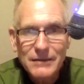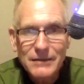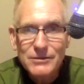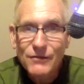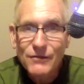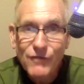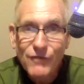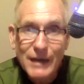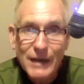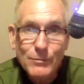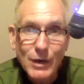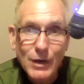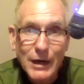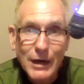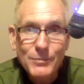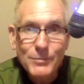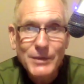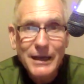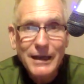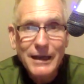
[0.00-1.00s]
That's a fiber
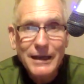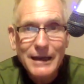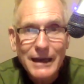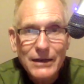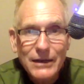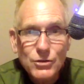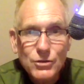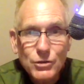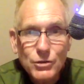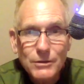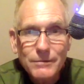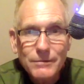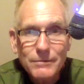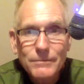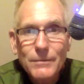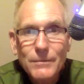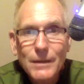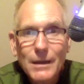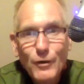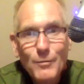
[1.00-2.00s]
optic connection.